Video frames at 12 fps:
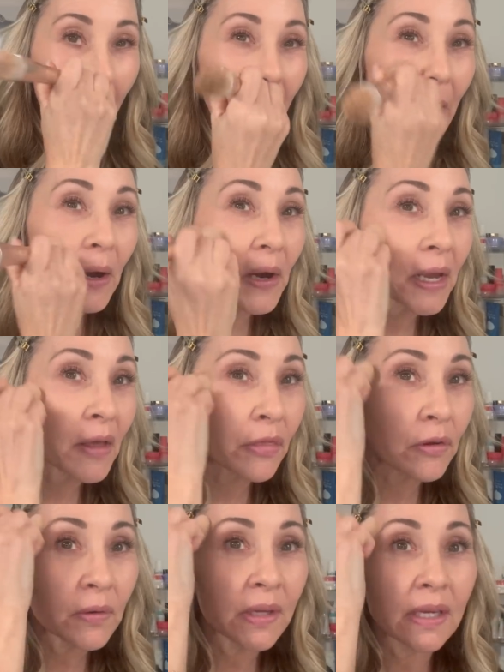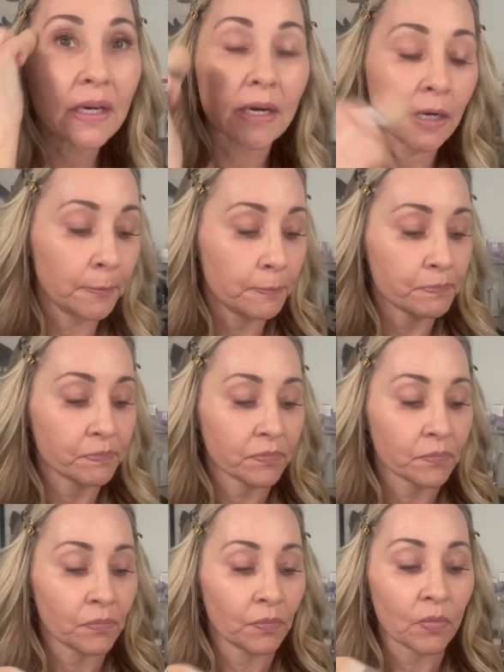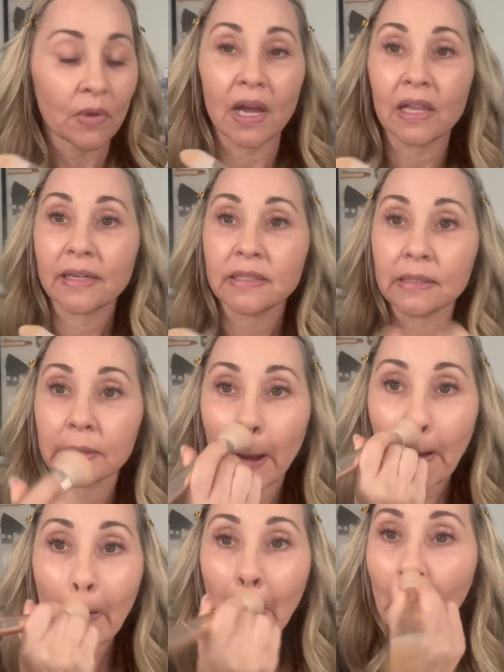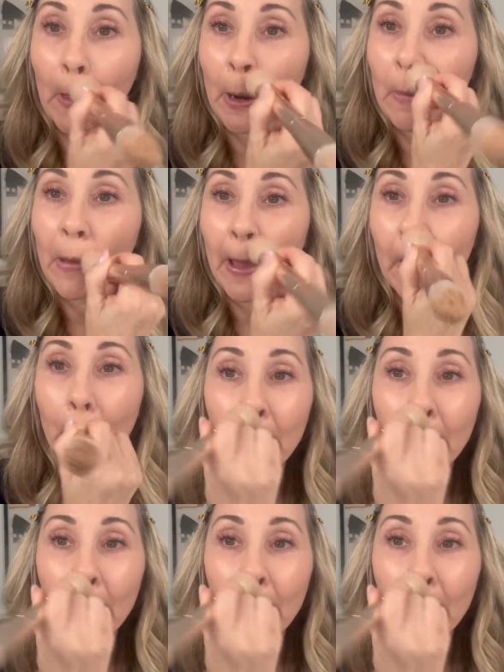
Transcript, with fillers: area through here. I like to take a little bit